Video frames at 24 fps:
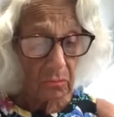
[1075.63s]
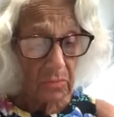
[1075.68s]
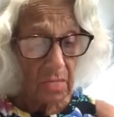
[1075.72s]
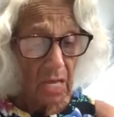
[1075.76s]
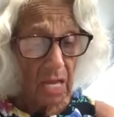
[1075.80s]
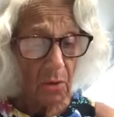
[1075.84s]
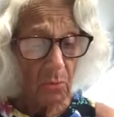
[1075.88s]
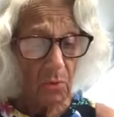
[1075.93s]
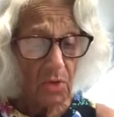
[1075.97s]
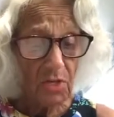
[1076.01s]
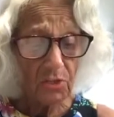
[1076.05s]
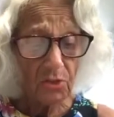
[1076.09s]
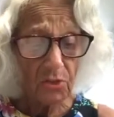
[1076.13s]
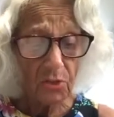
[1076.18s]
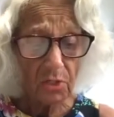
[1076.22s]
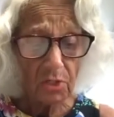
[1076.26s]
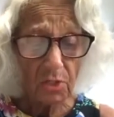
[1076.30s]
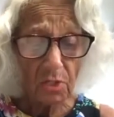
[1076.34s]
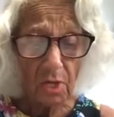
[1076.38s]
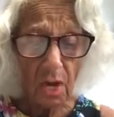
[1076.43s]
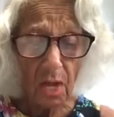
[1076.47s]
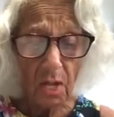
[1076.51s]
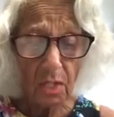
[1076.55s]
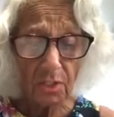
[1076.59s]

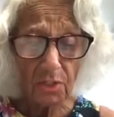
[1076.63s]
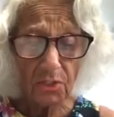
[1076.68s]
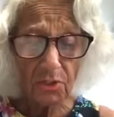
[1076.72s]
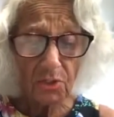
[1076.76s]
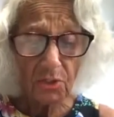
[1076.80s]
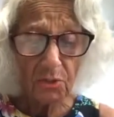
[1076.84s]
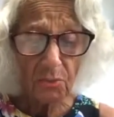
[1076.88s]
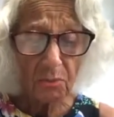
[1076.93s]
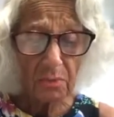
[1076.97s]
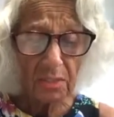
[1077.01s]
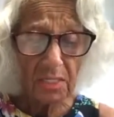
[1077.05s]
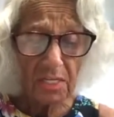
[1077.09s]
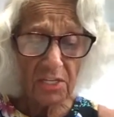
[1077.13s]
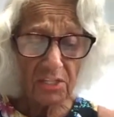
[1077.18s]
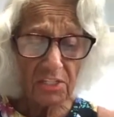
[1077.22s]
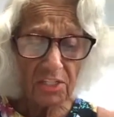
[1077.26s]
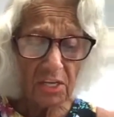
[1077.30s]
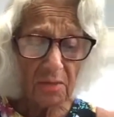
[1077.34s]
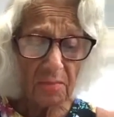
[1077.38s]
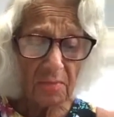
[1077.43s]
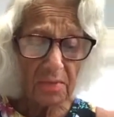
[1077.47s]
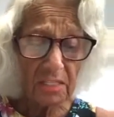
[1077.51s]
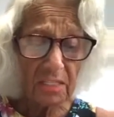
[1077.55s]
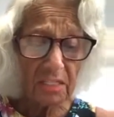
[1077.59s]

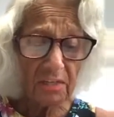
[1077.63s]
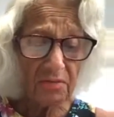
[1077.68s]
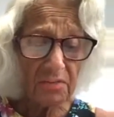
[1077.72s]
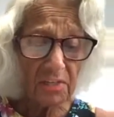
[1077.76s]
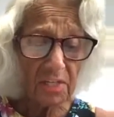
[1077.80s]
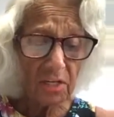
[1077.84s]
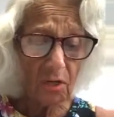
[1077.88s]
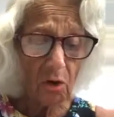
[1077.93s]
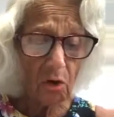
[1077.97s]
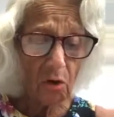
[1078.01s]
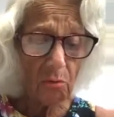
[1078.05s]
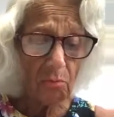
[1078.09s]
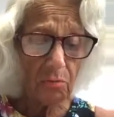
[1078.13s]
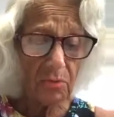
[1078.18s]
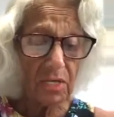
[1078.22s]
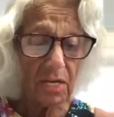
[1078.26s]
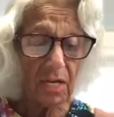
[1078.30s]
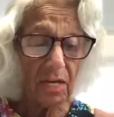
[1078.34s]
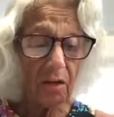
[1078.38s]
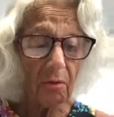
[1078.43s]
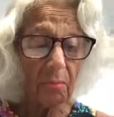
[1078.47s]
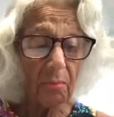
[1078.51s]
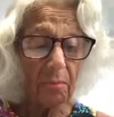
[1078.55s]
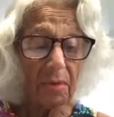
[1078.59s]
and lived at home to
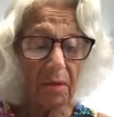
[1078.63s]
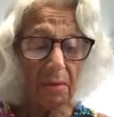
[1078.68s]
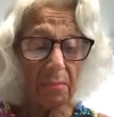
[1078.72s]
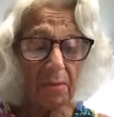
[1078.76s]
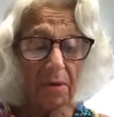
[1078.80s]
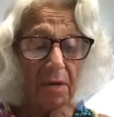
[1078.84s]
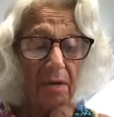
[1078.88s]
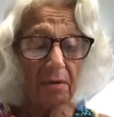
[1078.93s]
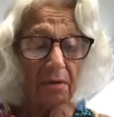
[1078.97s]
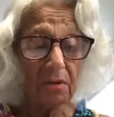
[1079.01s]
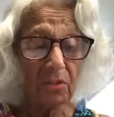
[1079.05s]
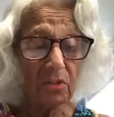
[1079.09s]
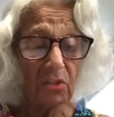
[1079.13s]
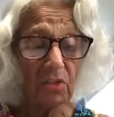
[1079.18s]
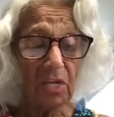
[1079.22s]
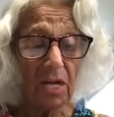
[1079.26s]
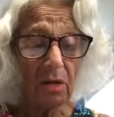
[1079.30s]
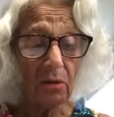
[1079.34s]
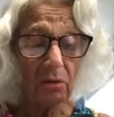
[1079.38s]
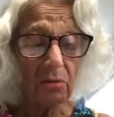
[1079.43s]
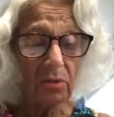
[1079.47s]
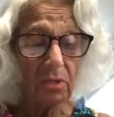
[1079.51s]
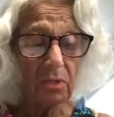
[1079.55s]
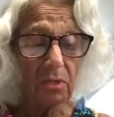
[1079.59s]
help my parents
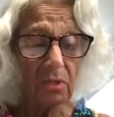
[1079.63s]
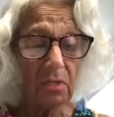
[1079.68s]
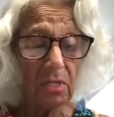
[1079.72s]
out.